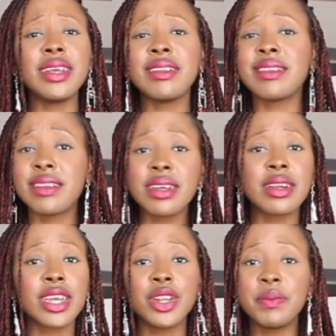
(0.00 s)
It's
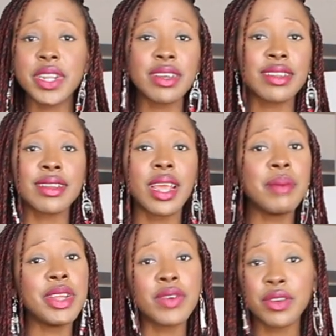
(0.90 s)
still gonna be the
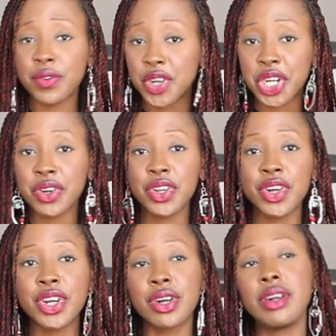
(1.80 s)
same even for
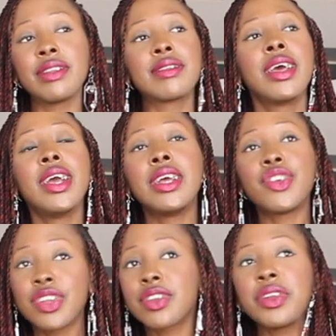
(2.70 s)
shorter girls.
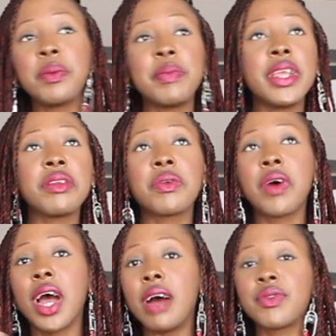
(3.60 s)
Just gonna be too
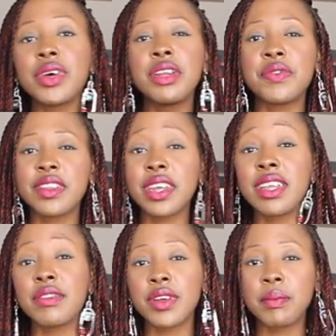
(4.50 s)
hard to
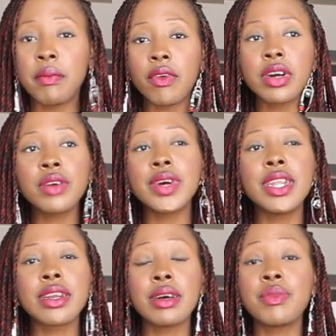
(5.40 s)
emphasize even more
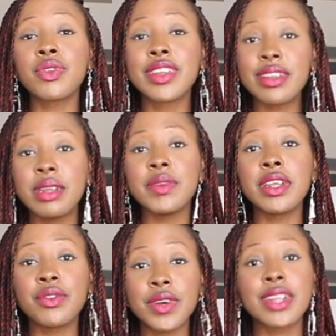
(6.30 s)
when it comes to tips
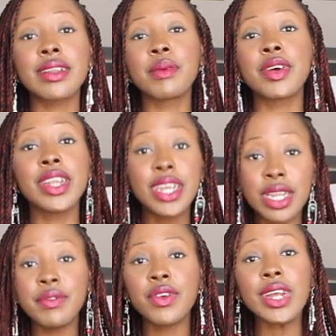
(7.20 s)
and tricks that I'm gonna
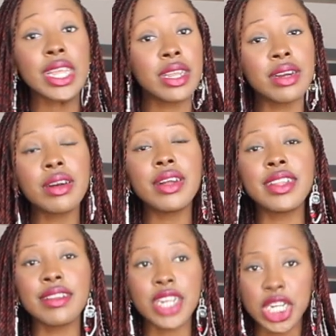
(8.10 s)
give you here on
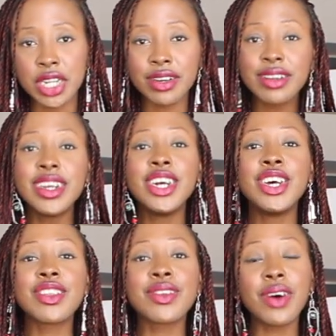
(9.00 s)
this channel.
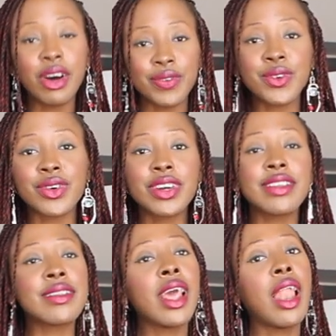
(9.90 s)
So of
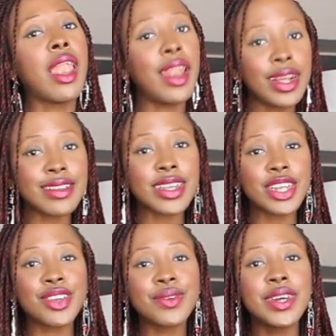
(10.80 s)
course, let's
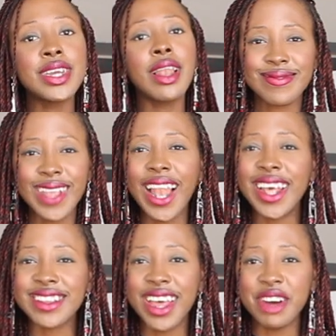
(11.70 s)
get to it.
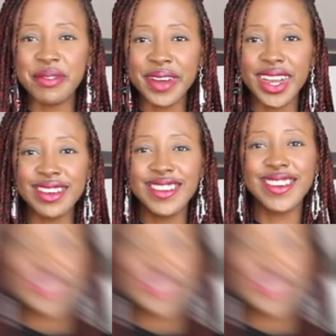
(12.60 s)
Let's have fun.